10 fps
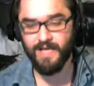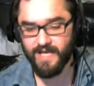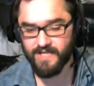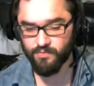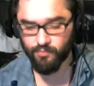
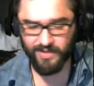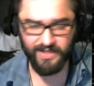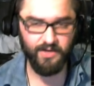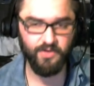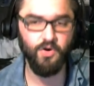It's a really
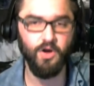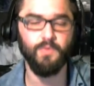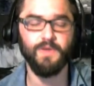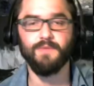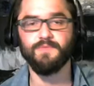good card
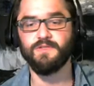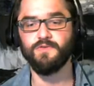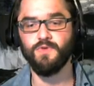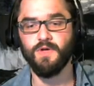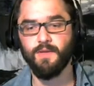when it comes
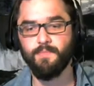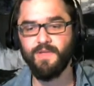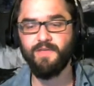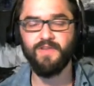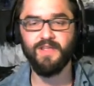to
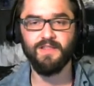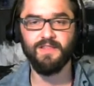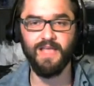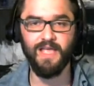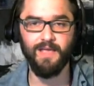pivoting the
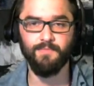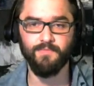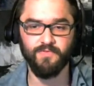game